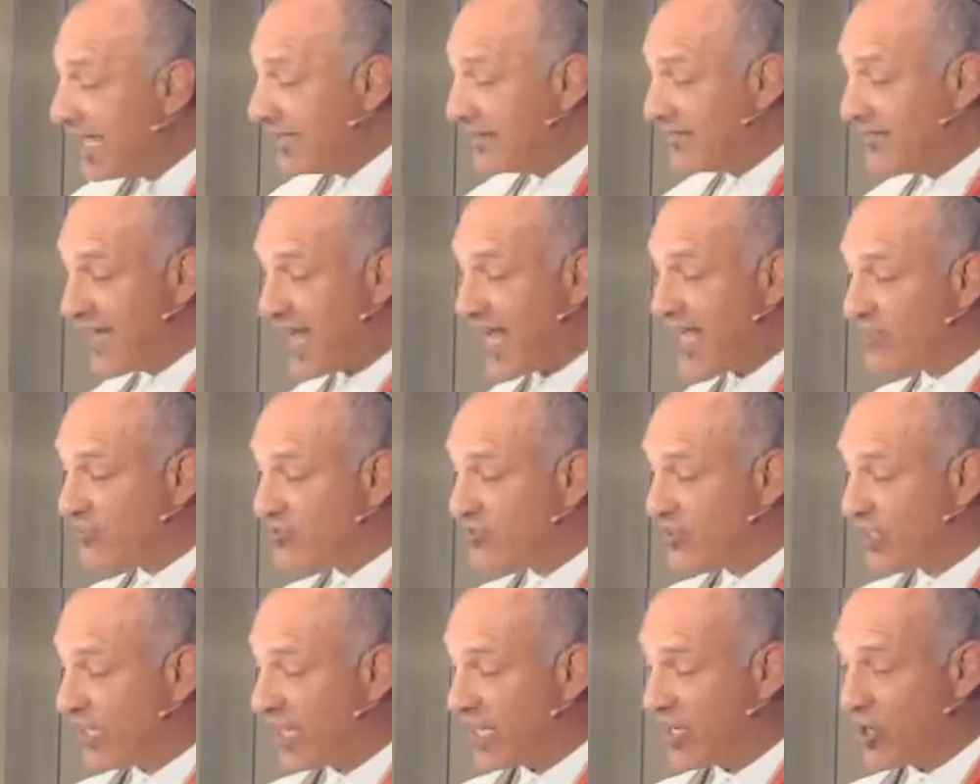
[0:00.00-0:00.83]

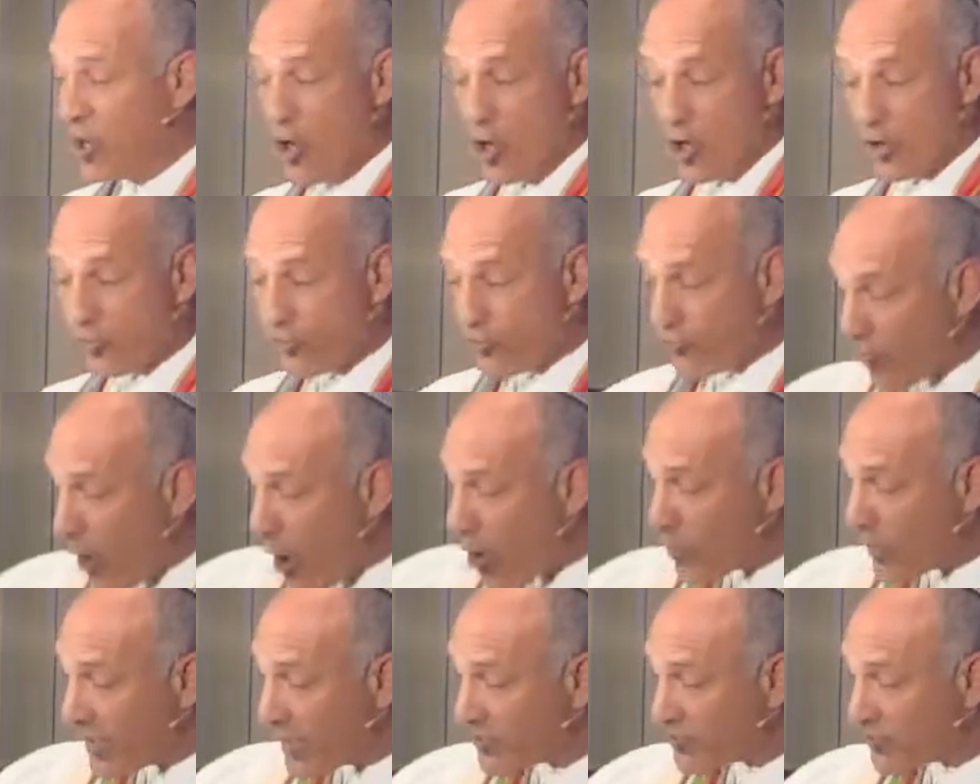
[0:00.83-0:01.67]
dancing,
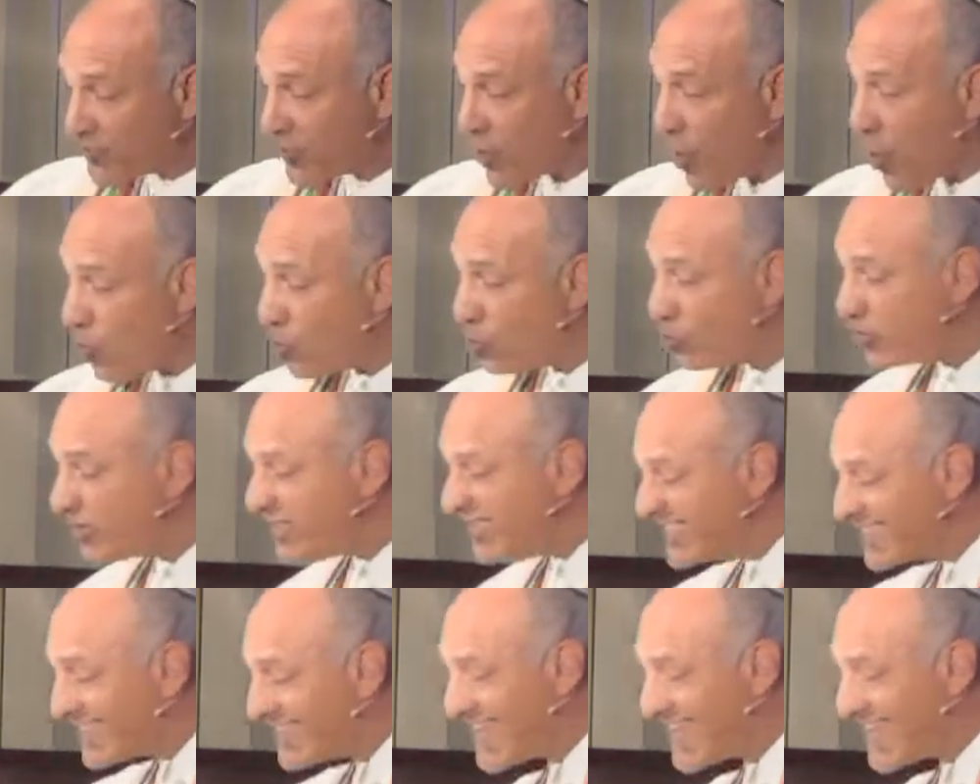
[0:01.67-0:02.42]
throwing stones,